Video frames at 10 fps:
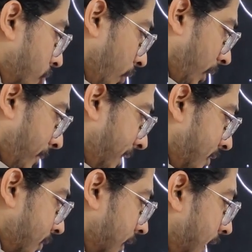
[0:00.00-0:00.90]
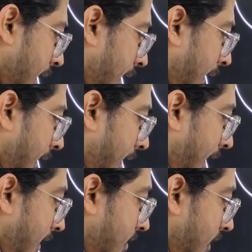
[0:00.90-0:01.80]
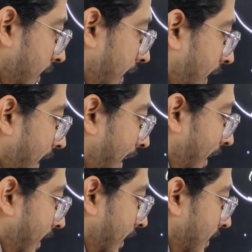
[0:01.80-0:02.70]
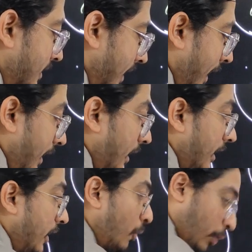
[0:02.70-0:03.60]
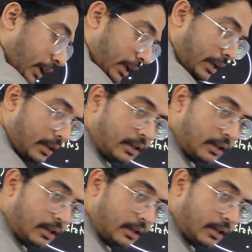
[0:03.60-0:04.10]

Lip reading: So it means there is a indirect saying ki okay,